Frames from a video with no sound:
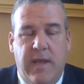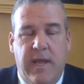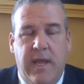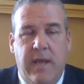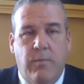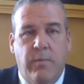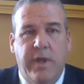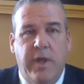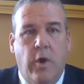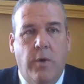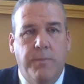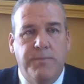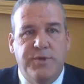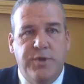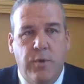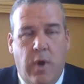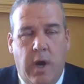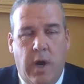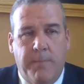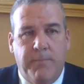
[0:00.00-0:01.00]
and we hope
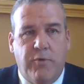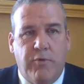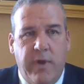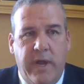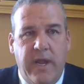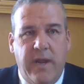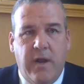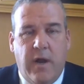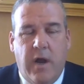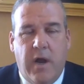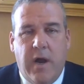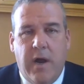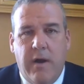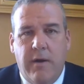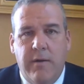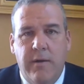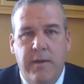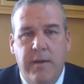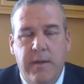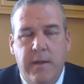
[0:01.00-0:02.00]
to upgrade
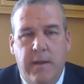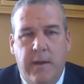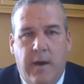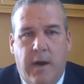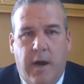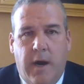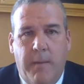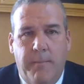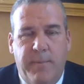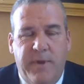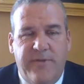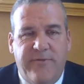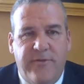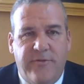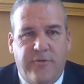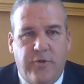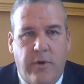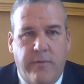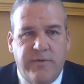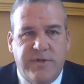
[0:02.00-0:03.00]
our
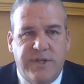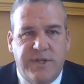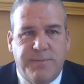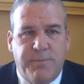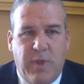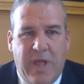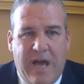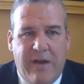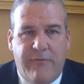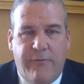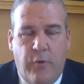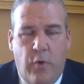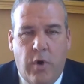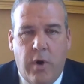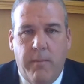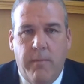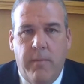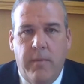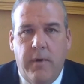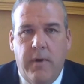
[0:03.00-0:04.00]
business services
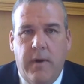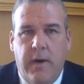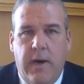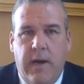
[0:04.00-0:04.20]
platform.